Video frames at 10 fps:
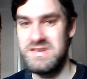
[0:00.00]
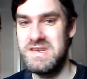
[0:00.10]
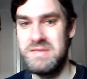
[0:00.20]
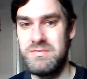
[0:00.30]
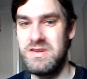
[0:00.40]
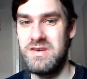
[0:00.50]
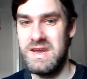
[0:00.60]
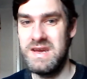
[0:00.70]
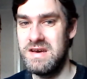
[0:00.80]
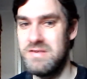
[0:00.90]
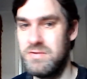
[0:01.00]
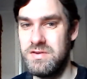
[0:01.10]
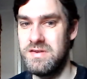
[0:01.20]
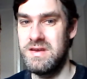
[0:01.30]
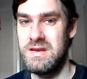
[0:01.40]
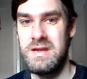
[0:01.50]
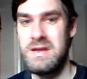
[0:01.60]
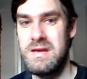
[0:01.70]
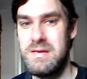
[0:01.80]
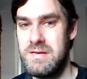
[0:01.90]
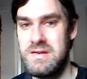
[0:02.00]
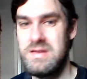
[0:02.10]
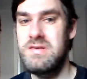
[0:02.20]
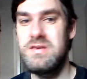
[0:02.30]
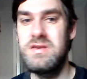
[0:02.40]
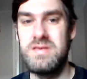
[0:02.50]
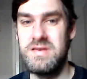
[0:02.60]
Someone like her would, you